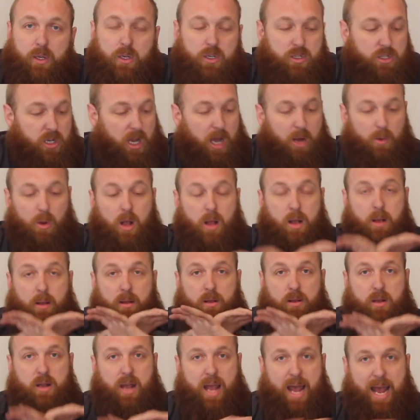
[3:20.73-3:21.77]
So
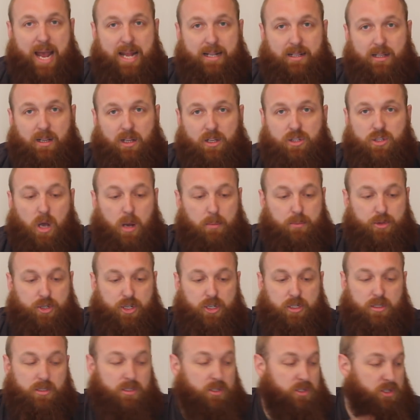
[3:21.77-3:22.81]
endless
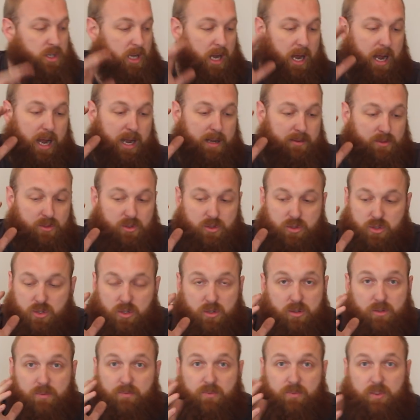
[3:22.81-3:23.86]
options and
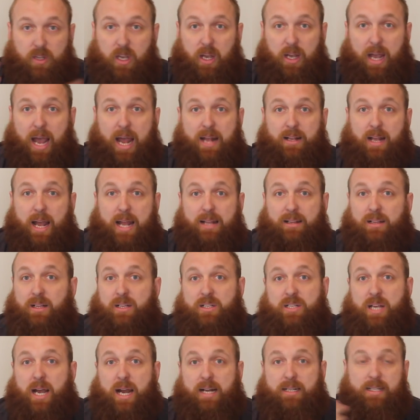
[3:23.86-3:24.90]

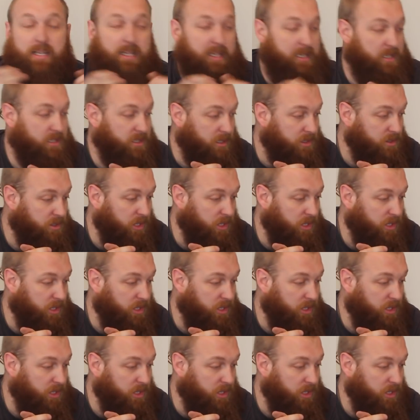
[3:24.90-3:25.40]
endless ideas.